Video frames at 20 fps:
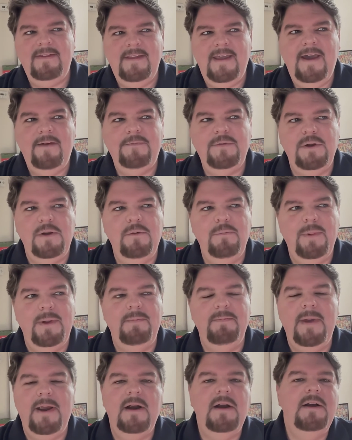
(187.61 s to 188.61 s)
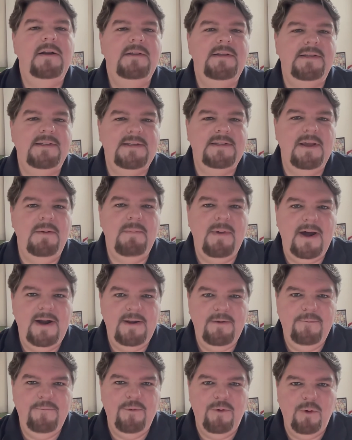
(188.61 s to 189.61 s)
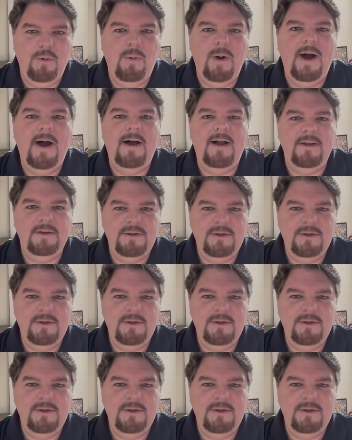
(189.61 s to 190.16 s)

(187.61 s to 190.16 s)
after you've been married to somebody for a while,